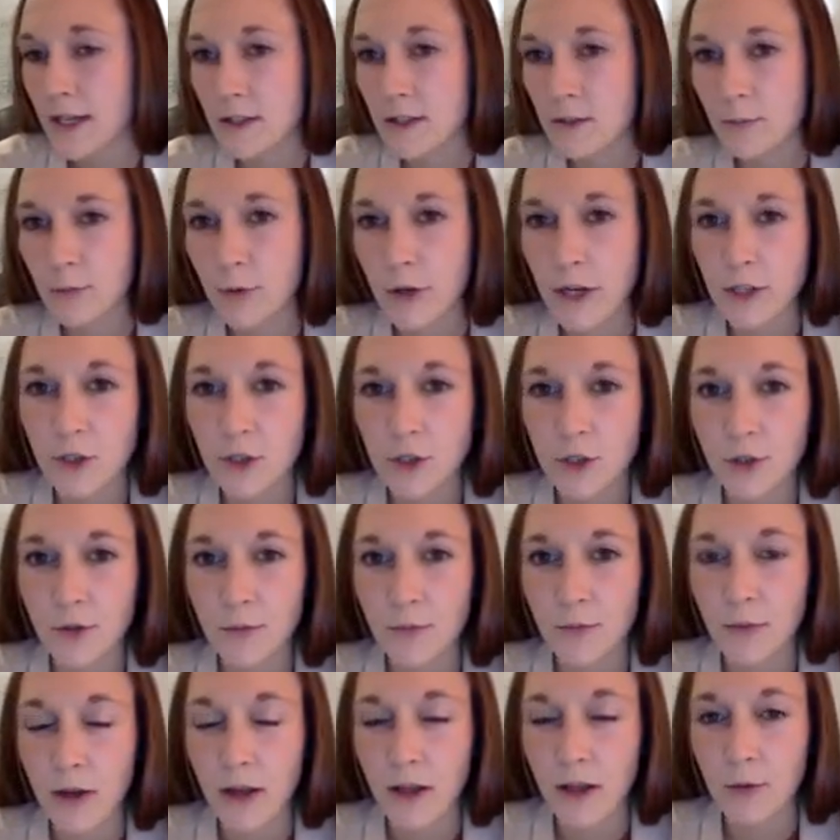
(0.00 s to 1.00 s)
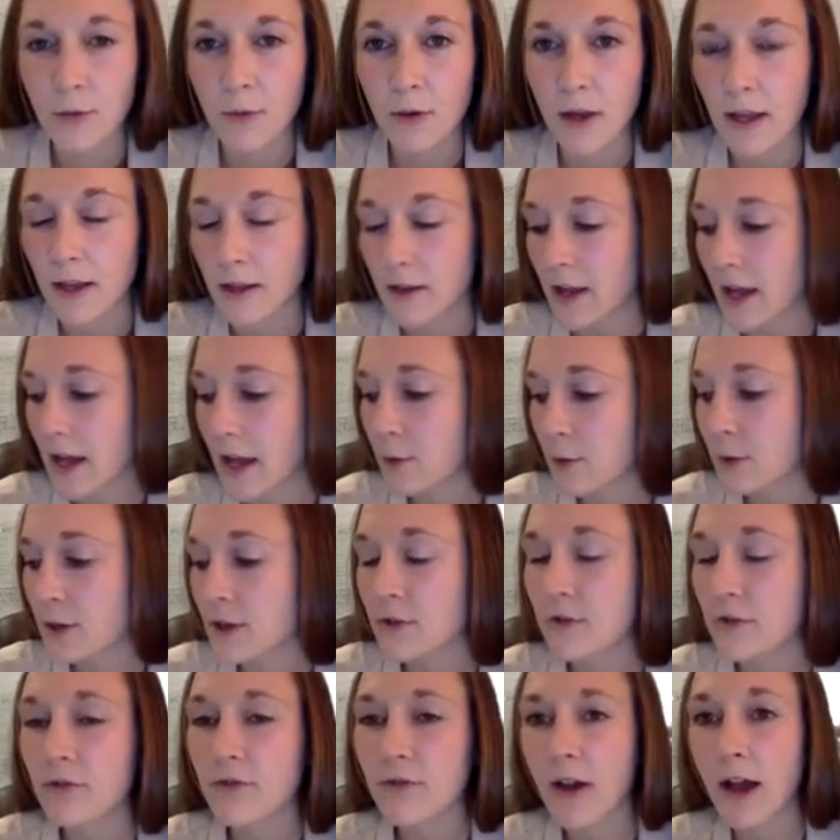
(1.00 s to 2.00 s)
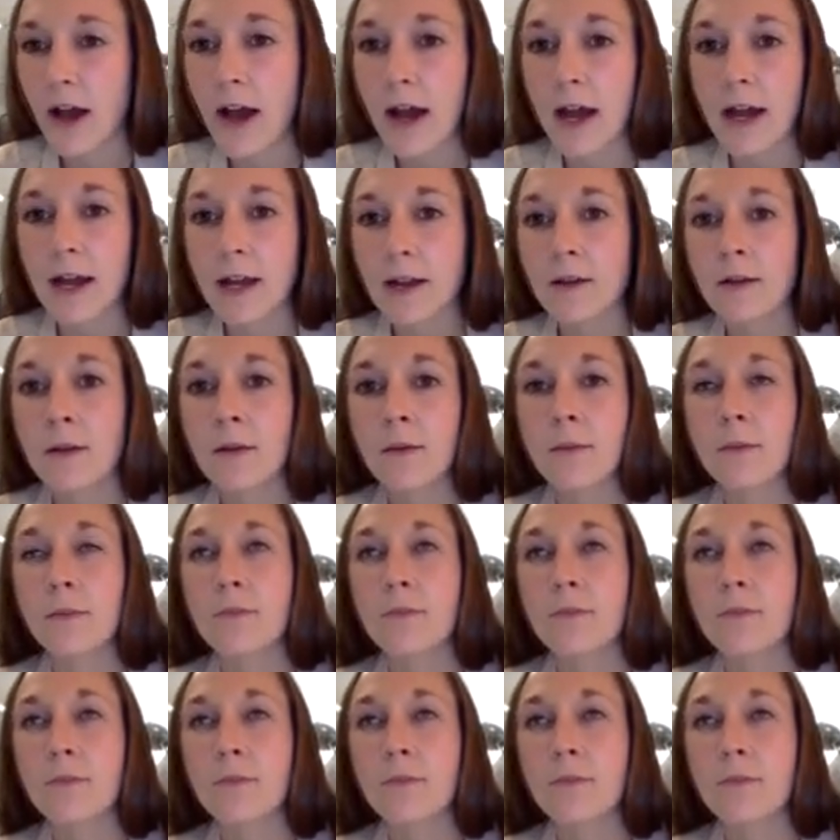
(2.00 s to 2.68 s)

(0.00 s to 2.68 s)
is pressure, by the way? How do we define